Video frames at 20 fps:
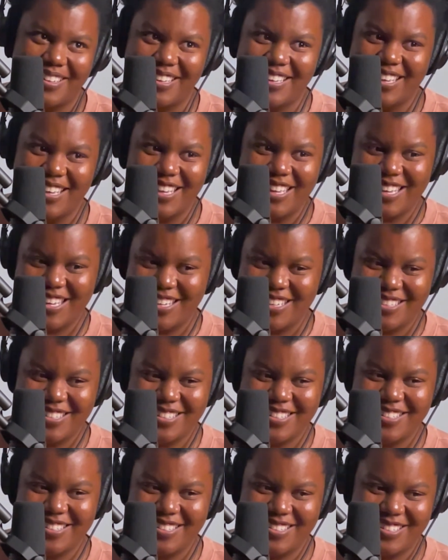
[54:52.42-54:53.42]
he
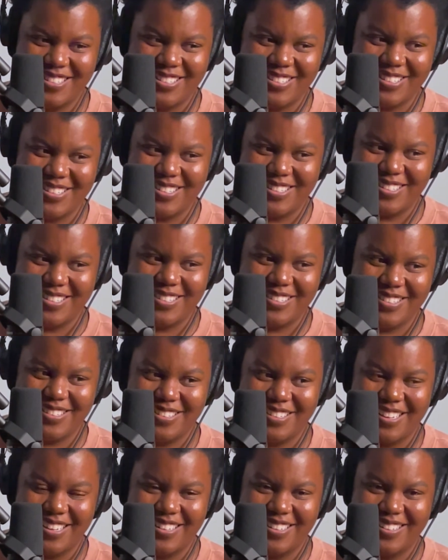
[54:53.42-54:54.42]
just
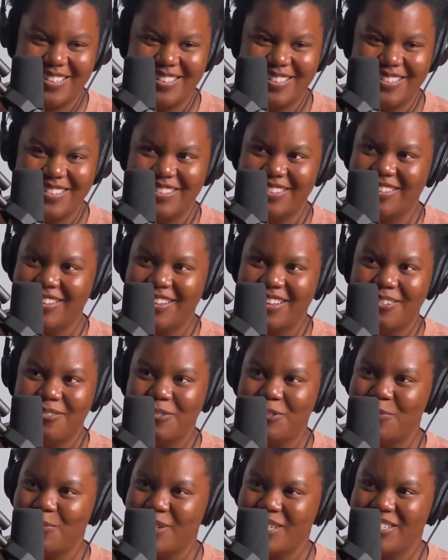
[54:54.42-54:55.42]
loved
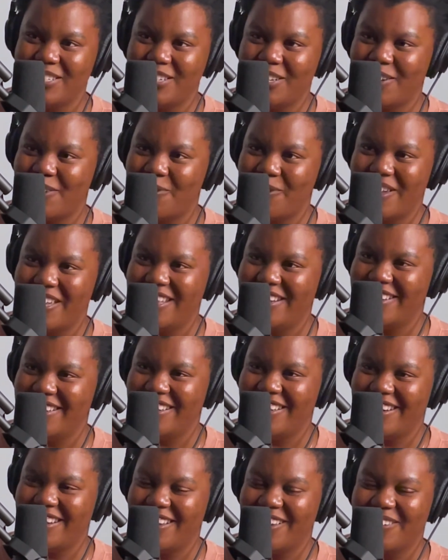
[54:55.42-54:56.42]
me to no end, you
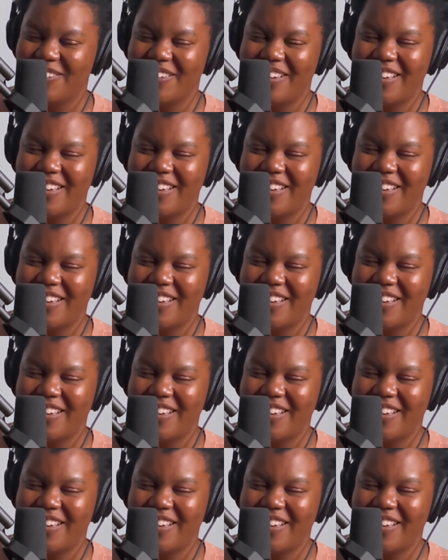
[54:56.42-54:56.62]
know.